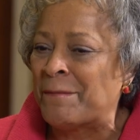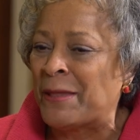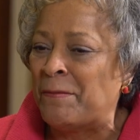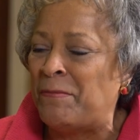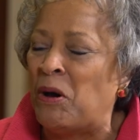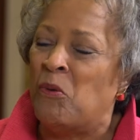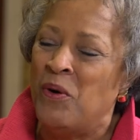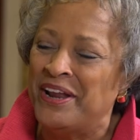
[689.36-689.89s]

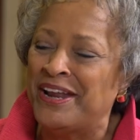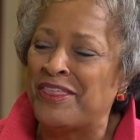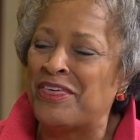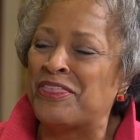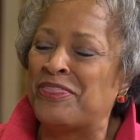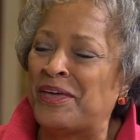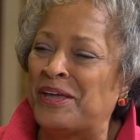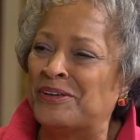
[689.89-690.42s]
But one of the
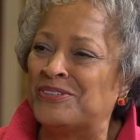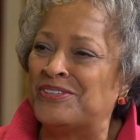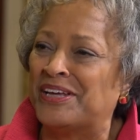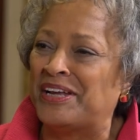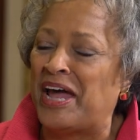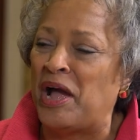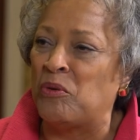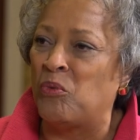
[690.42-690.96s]
things that
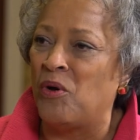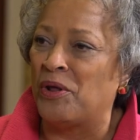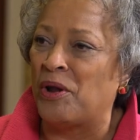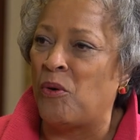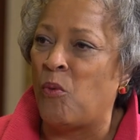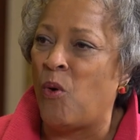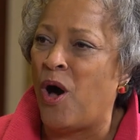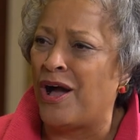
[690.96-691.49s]
I want to
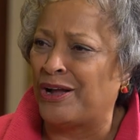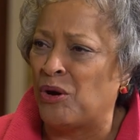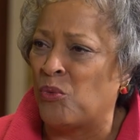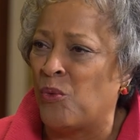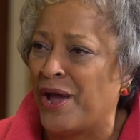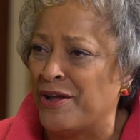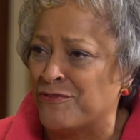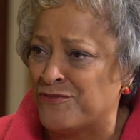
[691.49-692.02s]
walk
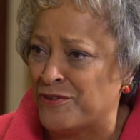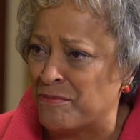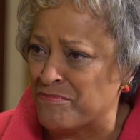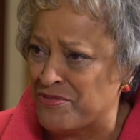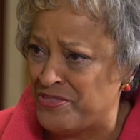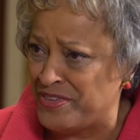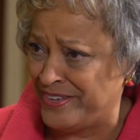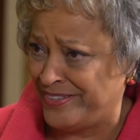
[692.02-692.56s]
away
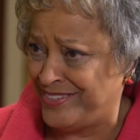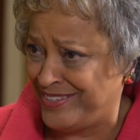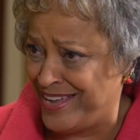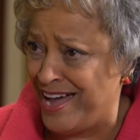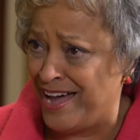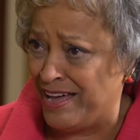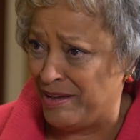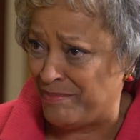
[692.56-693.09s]
from this
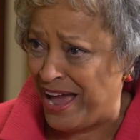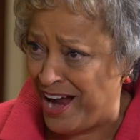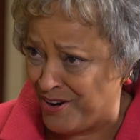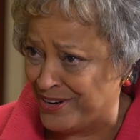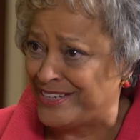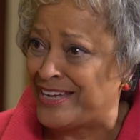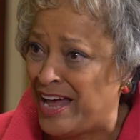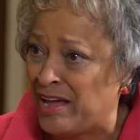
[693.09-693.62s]
time,
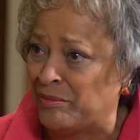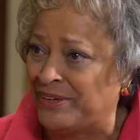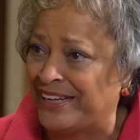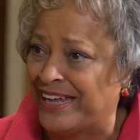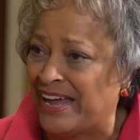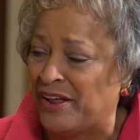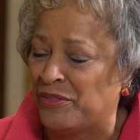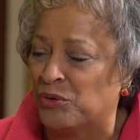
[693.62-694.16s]
our time
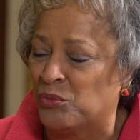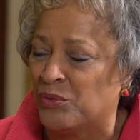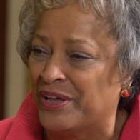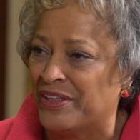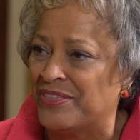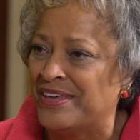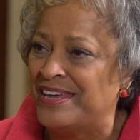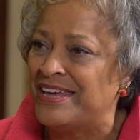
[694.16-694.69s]
together
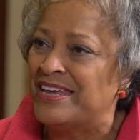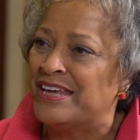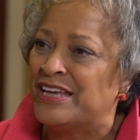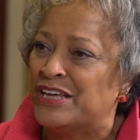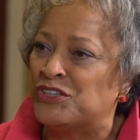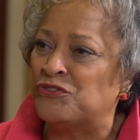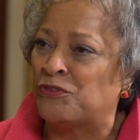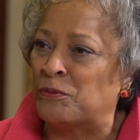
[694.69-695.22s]
with,
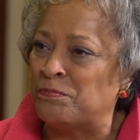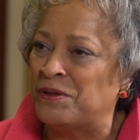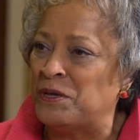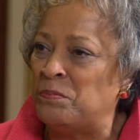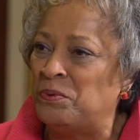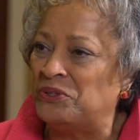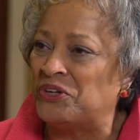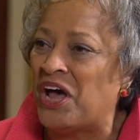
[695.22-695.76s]
is for
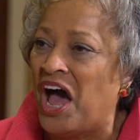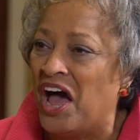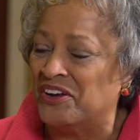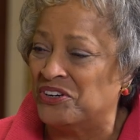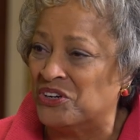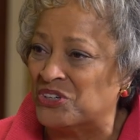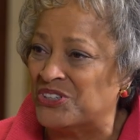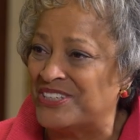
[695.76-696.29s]
people to
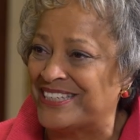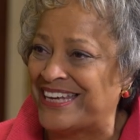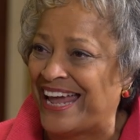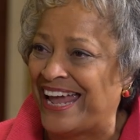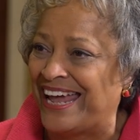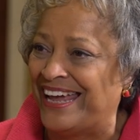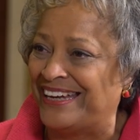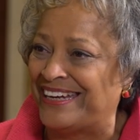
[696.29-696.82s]

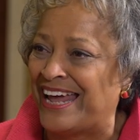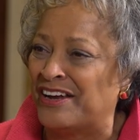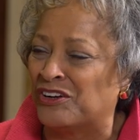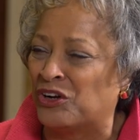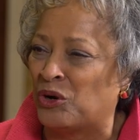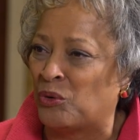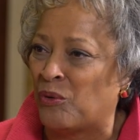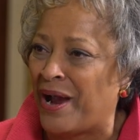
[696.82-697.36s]
understand and
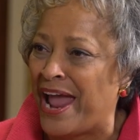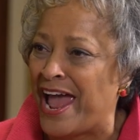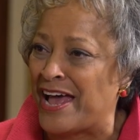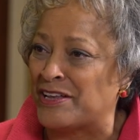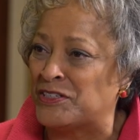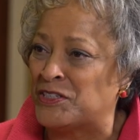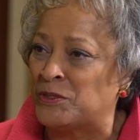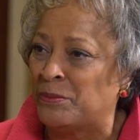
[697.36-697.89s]

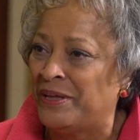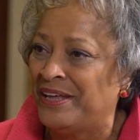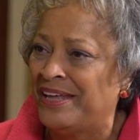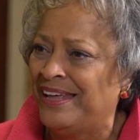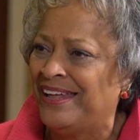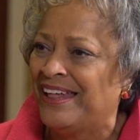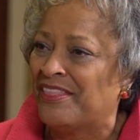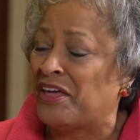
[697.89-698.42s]
grasp
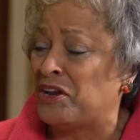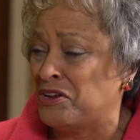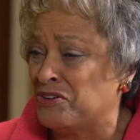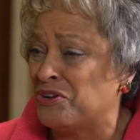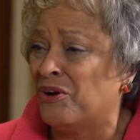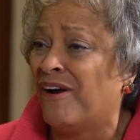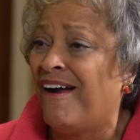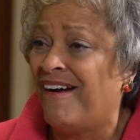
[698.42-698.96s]
that in
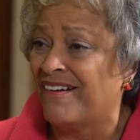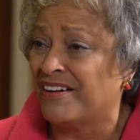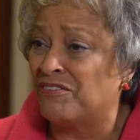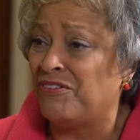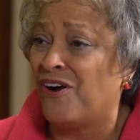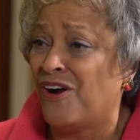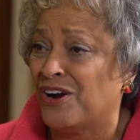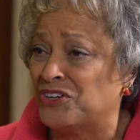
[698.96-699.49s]
your heart of
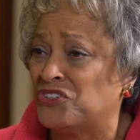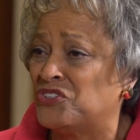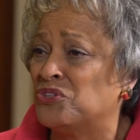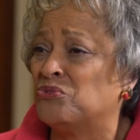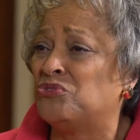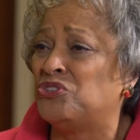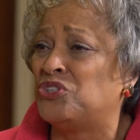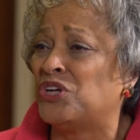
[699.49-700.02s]
hearts,
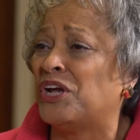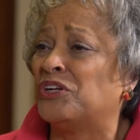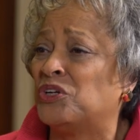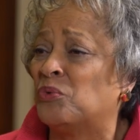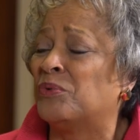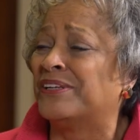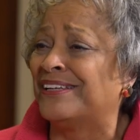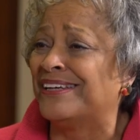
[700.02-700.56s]
you
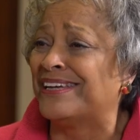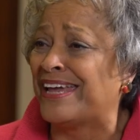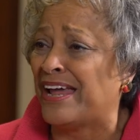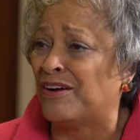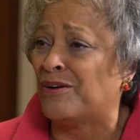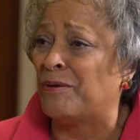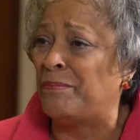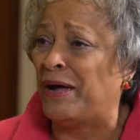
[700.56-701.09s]
genuinely
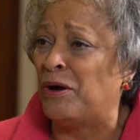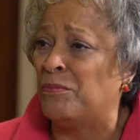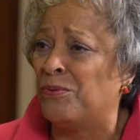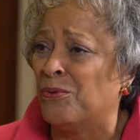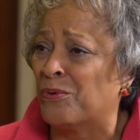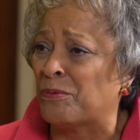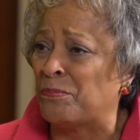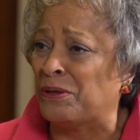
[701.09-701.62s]
care about
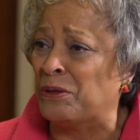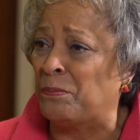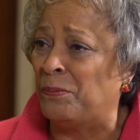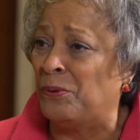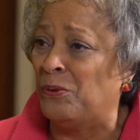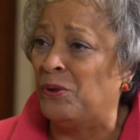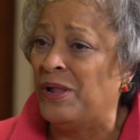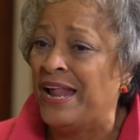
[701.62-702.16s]
poor
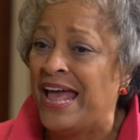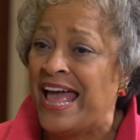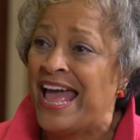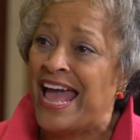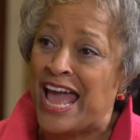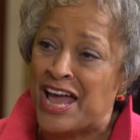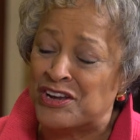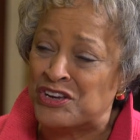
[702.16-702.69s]
people,
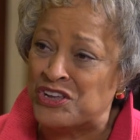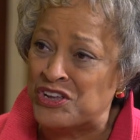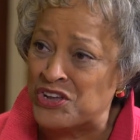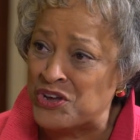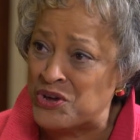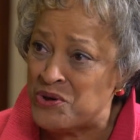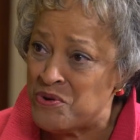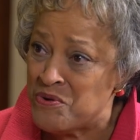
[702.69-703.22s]
and
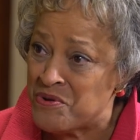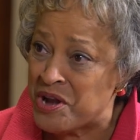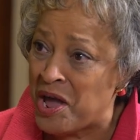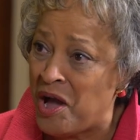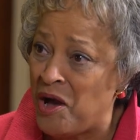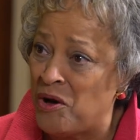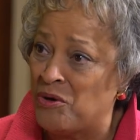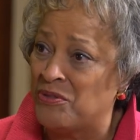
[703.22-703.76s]
you
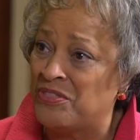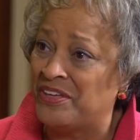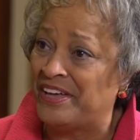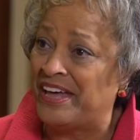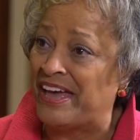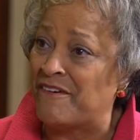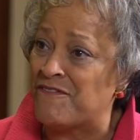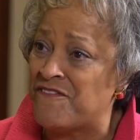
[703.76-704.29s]
know
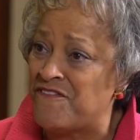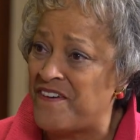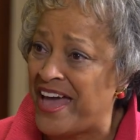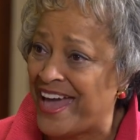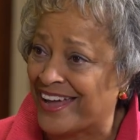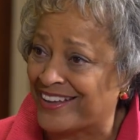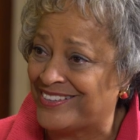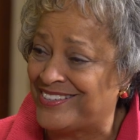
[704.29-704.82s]
the
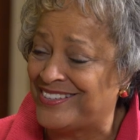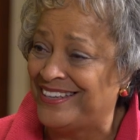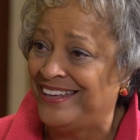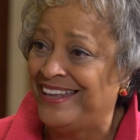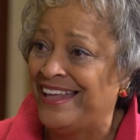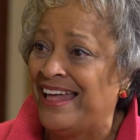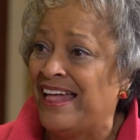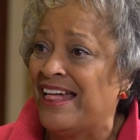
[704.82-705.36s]
effects
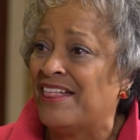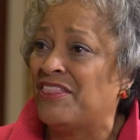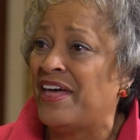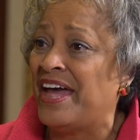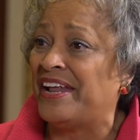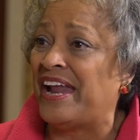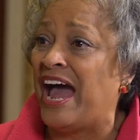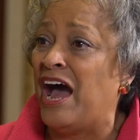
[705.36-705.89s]

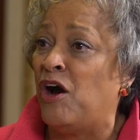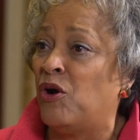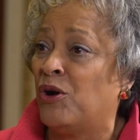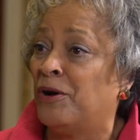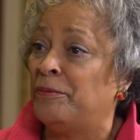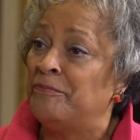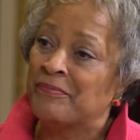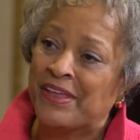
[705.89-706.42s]
that
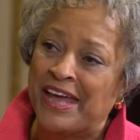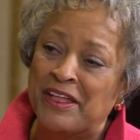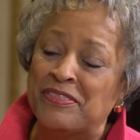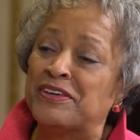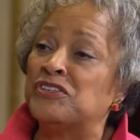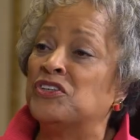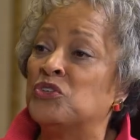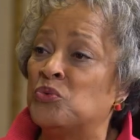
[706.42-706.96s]
our, and
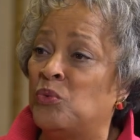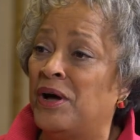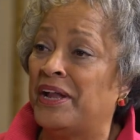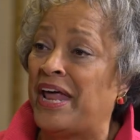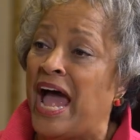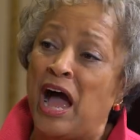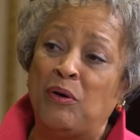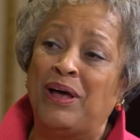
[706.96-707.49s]
this is
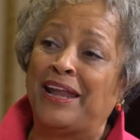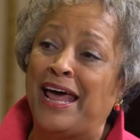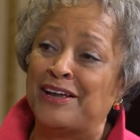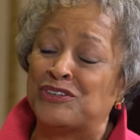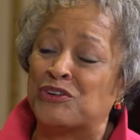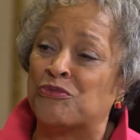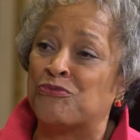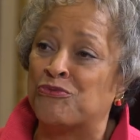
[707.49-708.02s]
what how I
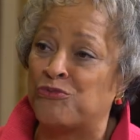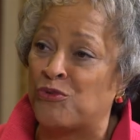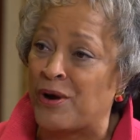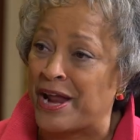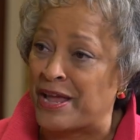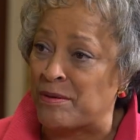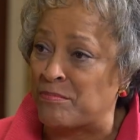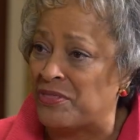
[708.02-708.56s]
like to
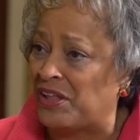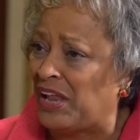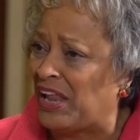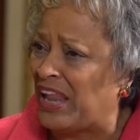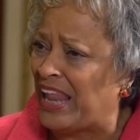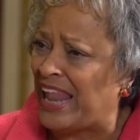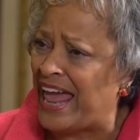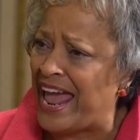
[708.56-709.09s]
frame the
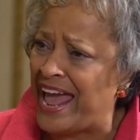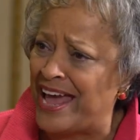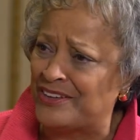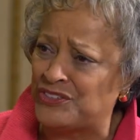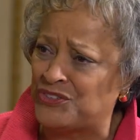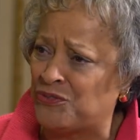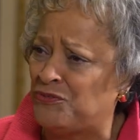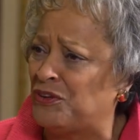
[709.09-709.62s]

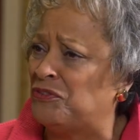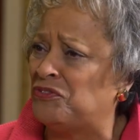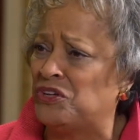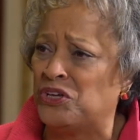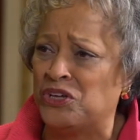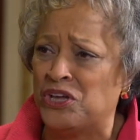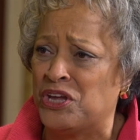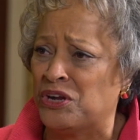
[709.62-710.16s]
last 50
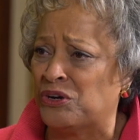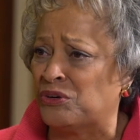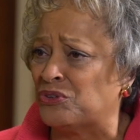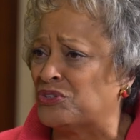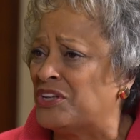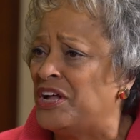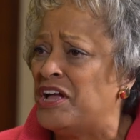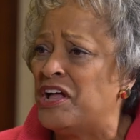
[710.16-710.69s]

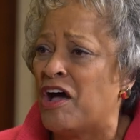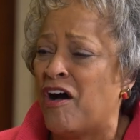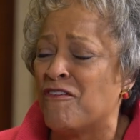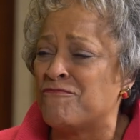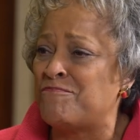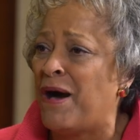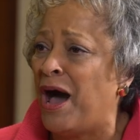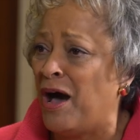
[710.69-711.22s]
years of
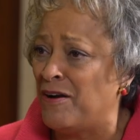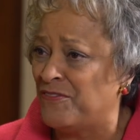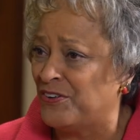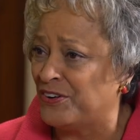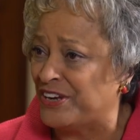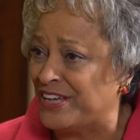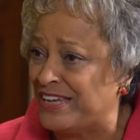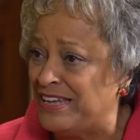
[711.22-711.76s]

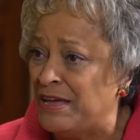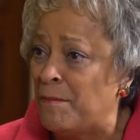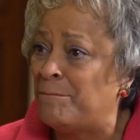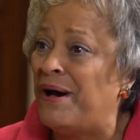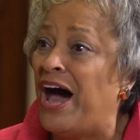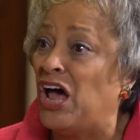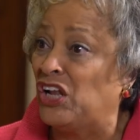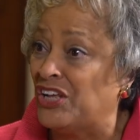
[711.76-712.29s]
poverty
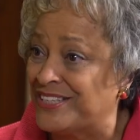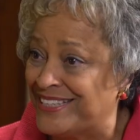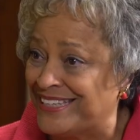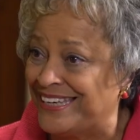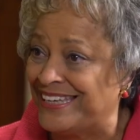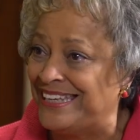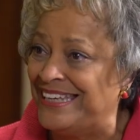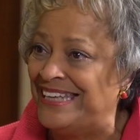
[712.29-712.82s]

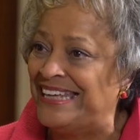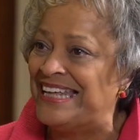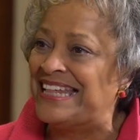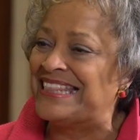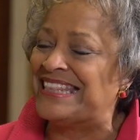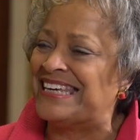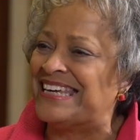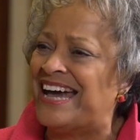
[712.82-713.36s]
policy,
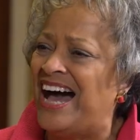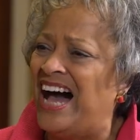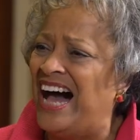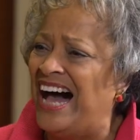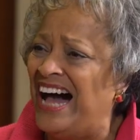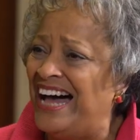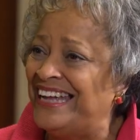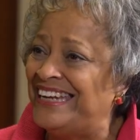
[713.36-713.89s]
the
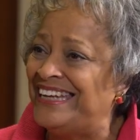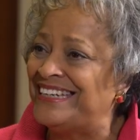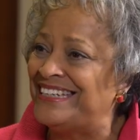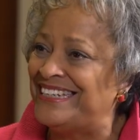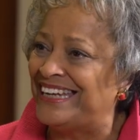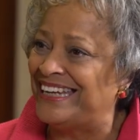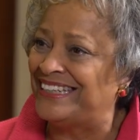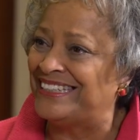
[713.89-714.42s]

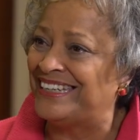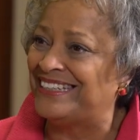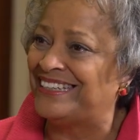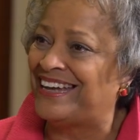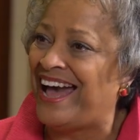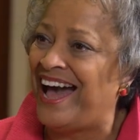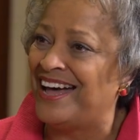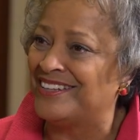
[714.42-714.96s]

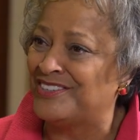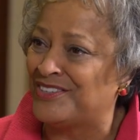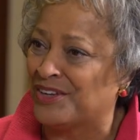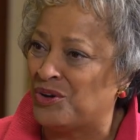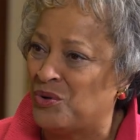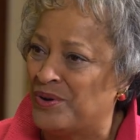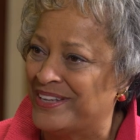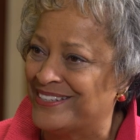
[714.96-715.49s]
unintended
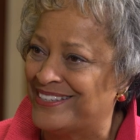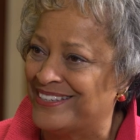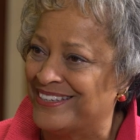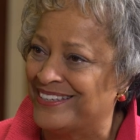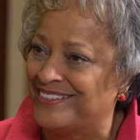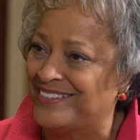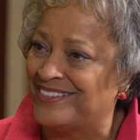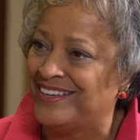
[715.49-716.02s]

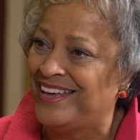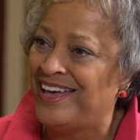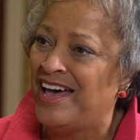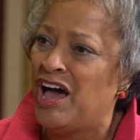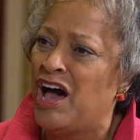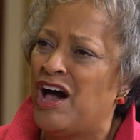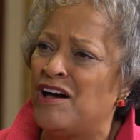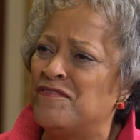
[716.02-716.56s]
consequences
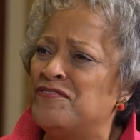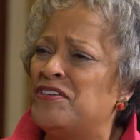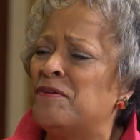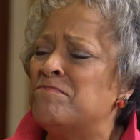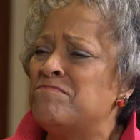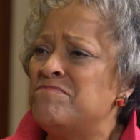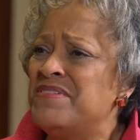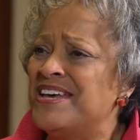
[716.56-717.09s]
of the
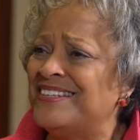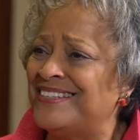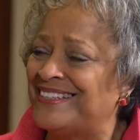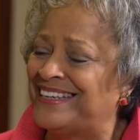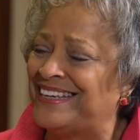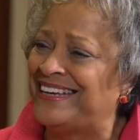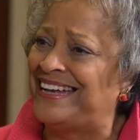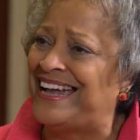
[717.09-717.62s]

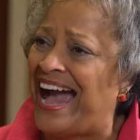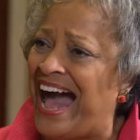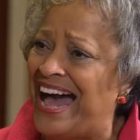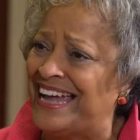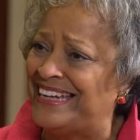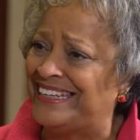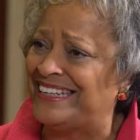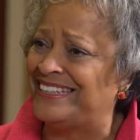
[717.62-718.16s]

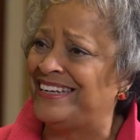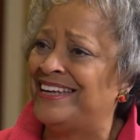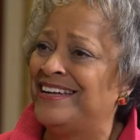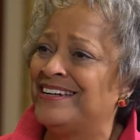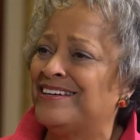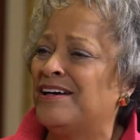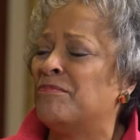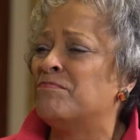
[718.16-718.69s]
misguided
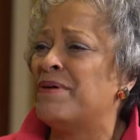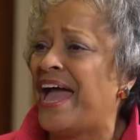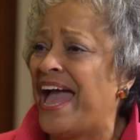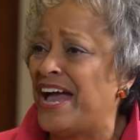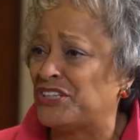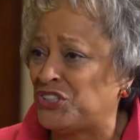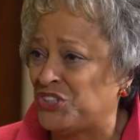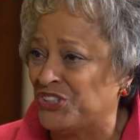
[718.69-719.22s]

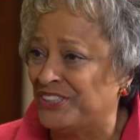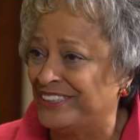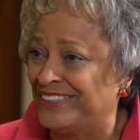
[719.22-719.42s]
compassion.